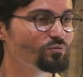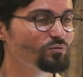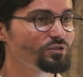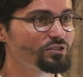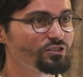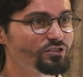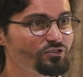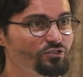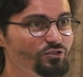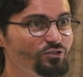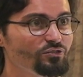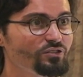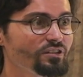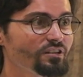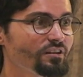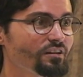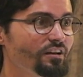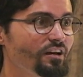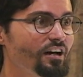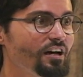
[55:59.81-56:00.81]
which is using
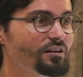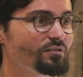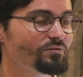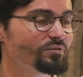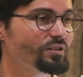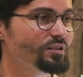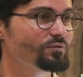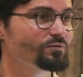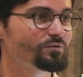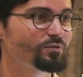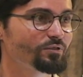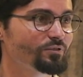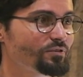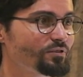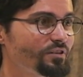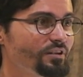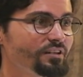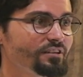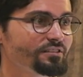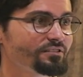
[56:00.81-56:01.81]
a lot of it for
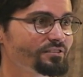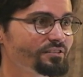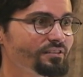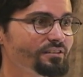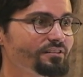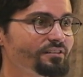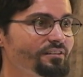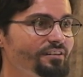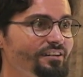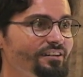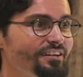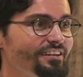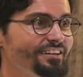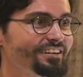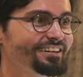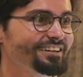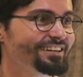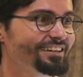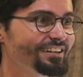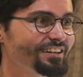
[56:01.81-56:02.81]
things that.
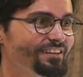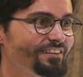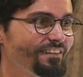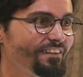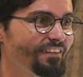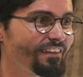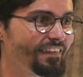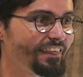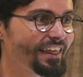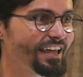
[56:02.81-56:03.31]
You've got to